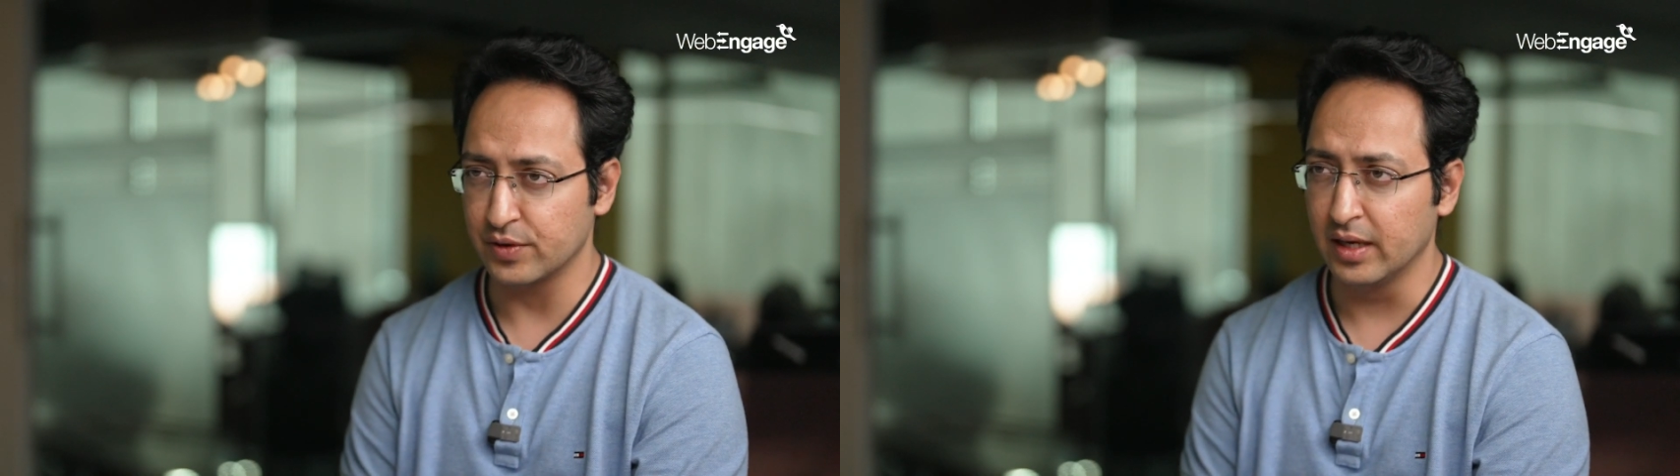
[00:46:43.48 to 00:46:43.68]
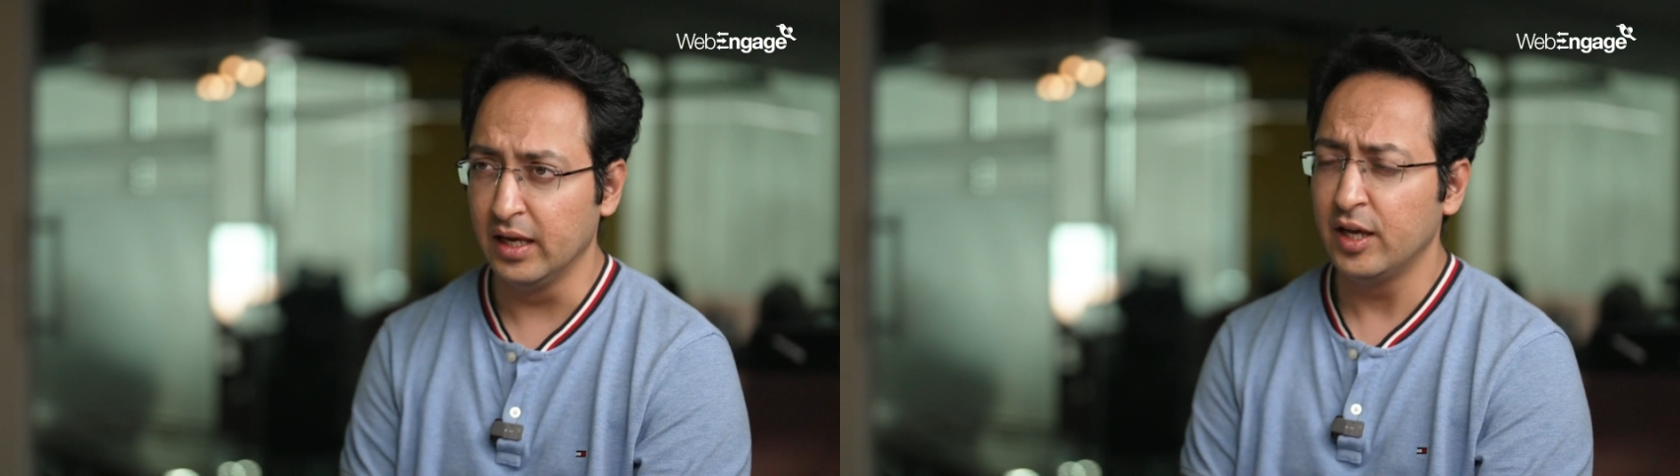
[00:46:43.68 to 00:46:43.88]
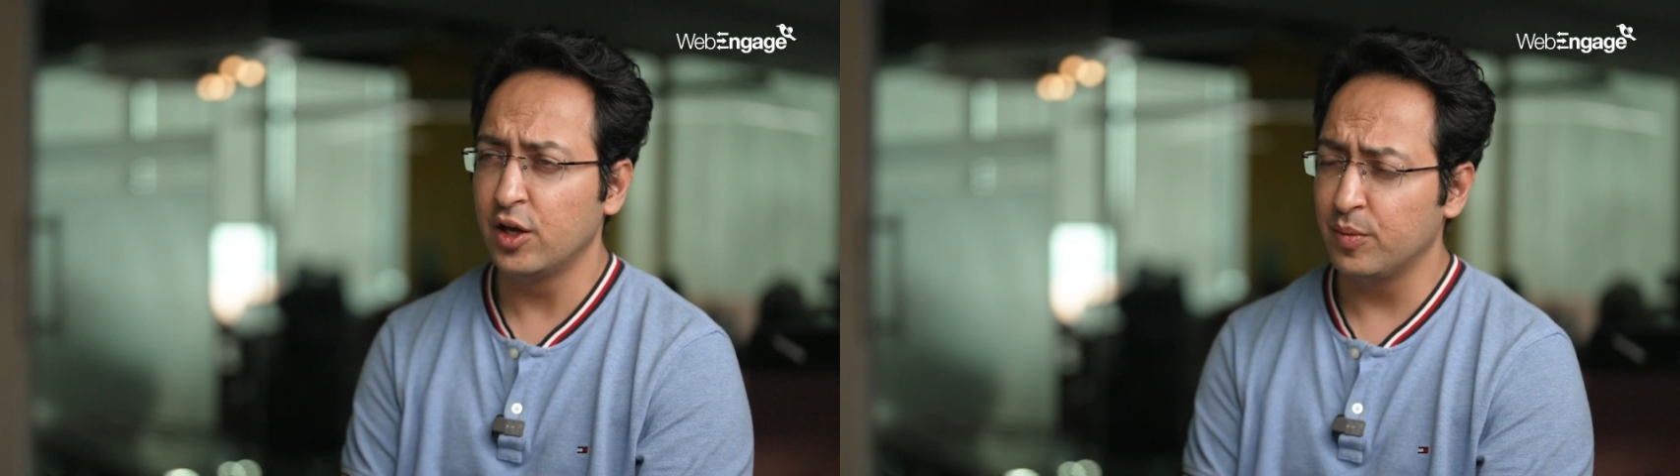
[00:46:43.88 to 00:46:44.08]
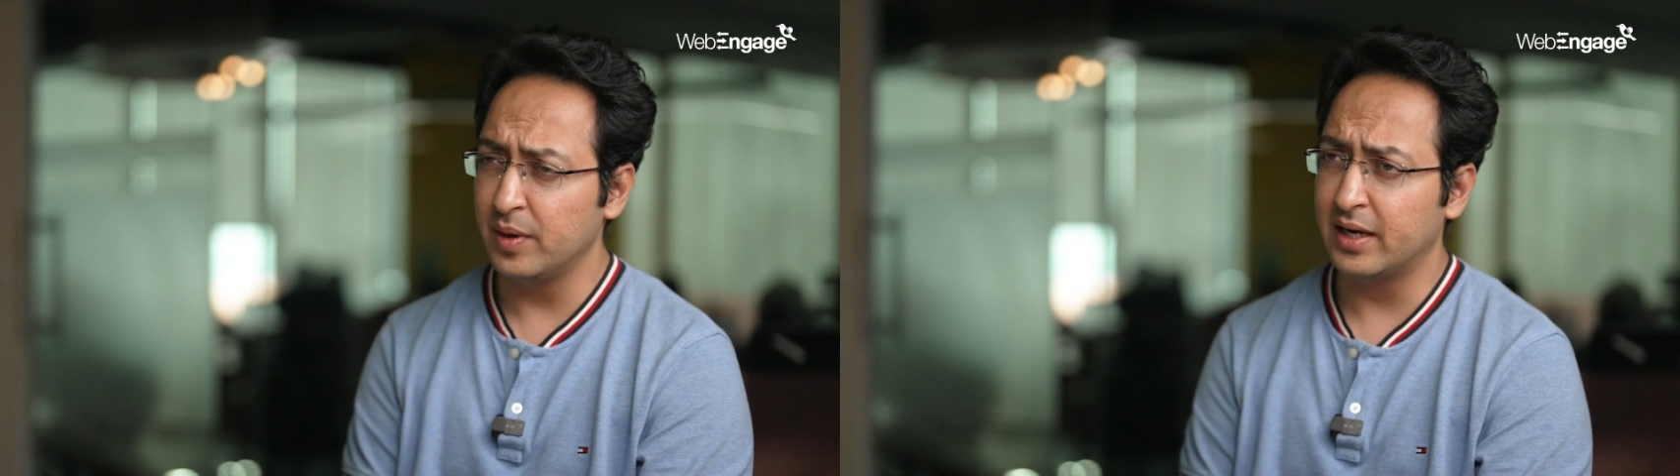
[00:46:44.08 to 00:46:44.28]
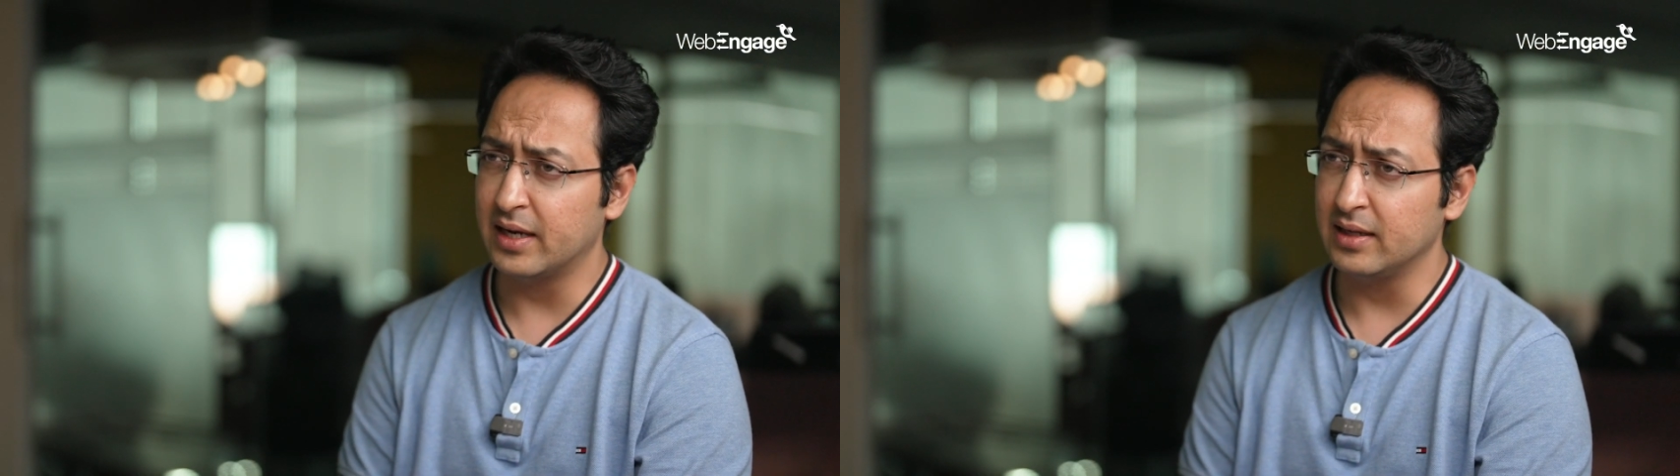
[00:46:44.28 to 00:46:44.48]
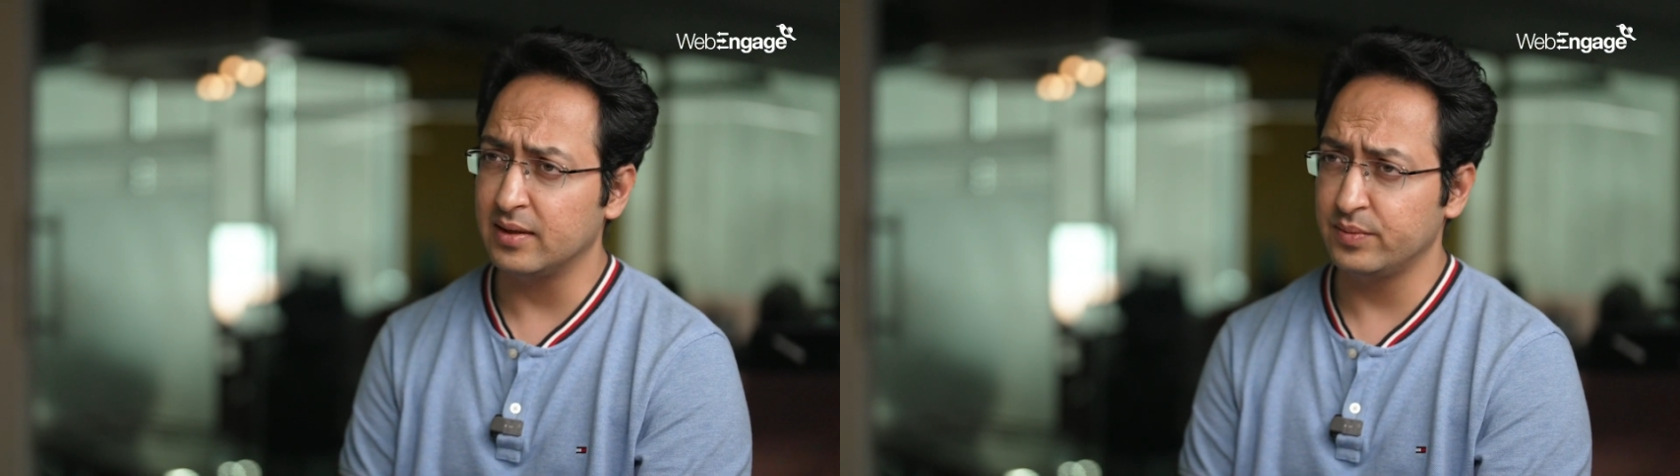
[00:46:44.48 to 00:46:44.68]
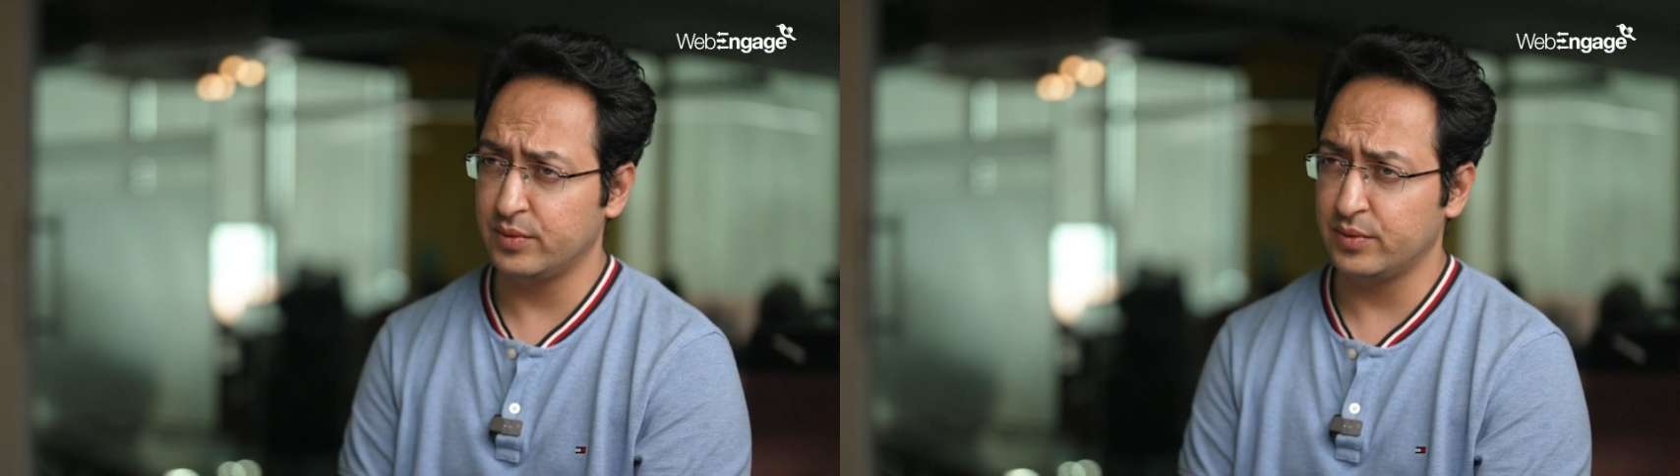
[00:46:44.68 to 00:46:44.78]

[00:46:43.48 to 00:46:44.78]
But